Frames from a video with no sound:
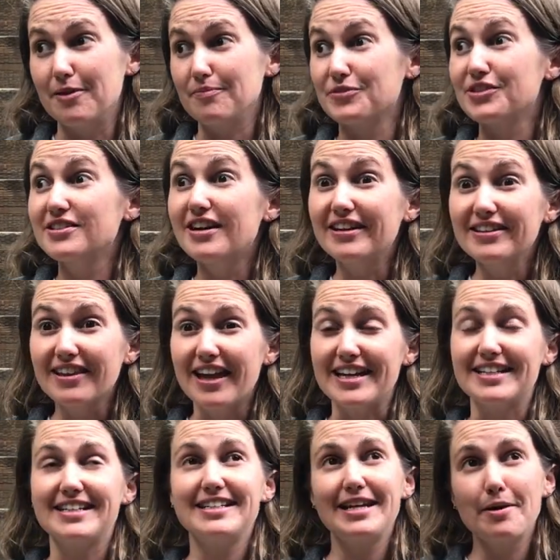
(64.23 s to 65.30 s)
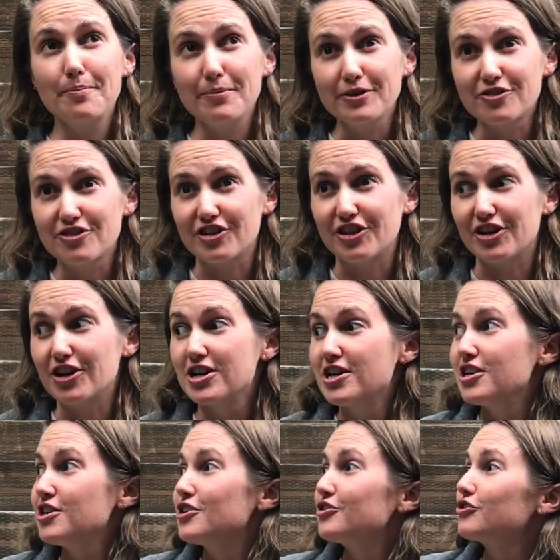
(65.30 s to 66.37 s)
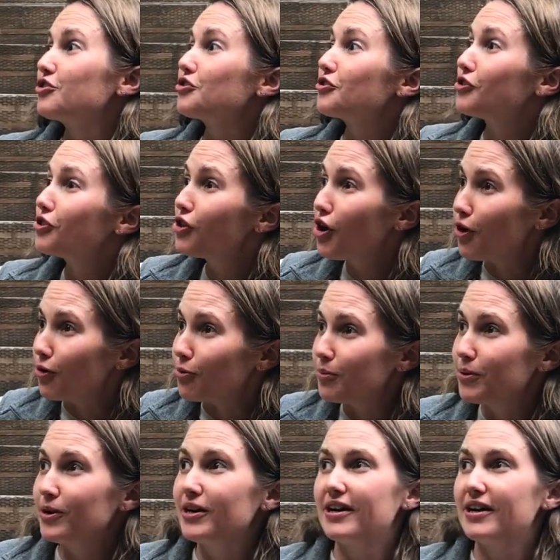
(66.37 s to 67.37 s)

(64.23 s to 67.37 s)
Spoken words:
sunlight, temperature, slope,